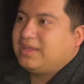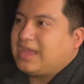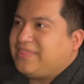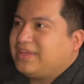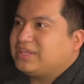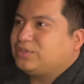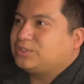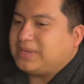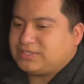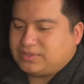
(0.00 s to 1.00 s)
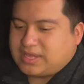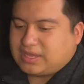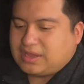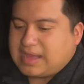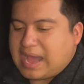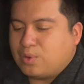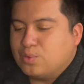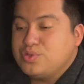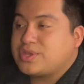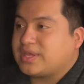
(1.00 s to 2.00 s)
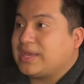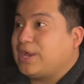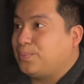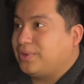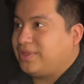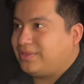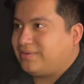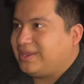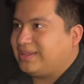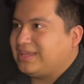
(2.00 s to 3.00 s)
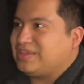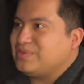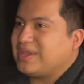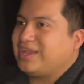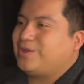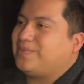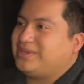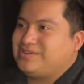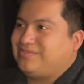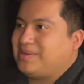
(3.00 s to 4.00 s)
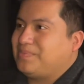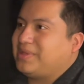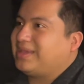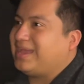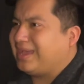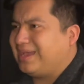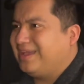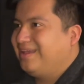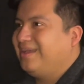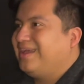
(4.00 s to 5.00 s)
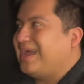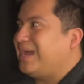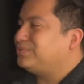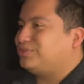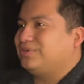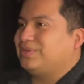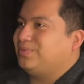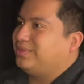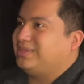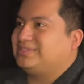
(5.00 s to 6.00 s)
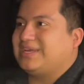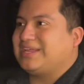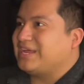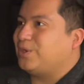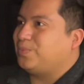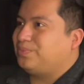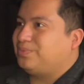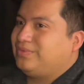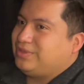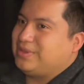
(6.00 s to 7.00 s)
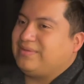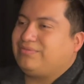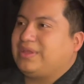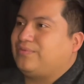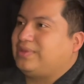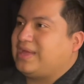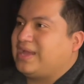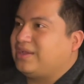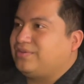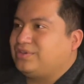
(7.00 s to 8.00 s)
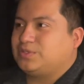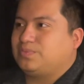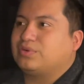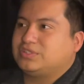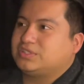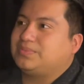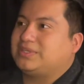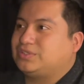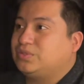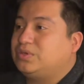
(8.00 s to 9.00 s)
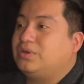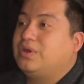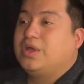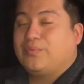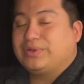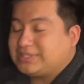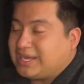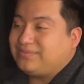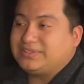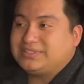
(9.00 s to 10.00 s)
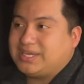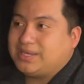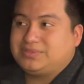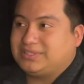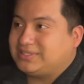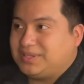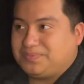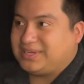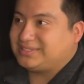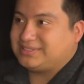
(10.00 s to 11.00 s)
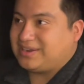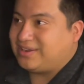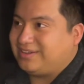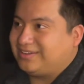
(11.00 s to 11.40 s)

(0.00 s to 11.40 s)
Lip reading: think it goes back to like who you can get help with, right? Like you can't go back to your family like, hey, I'm struggling with this. I need help. You have to like rely on your support system at school, which oftentimes isn't the best at all.